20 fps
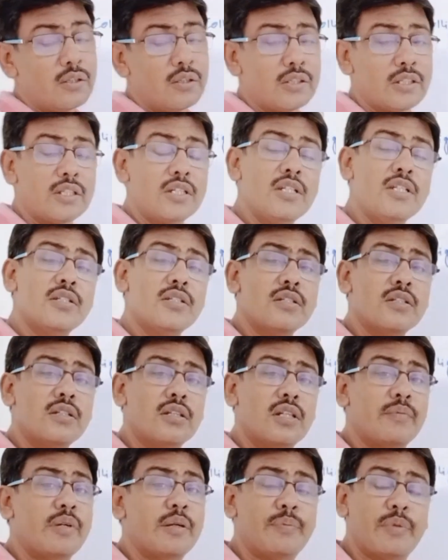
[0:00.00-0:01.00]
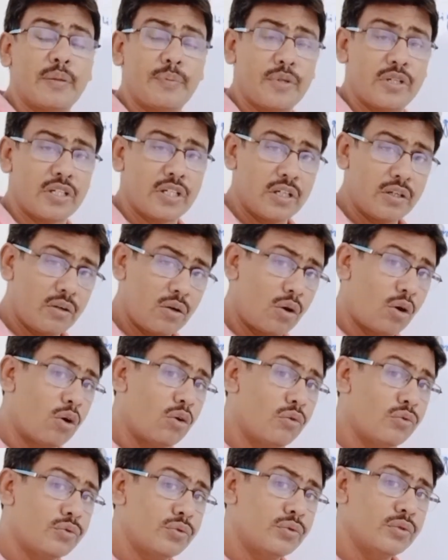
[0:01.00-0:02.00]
that is the vapor pressure of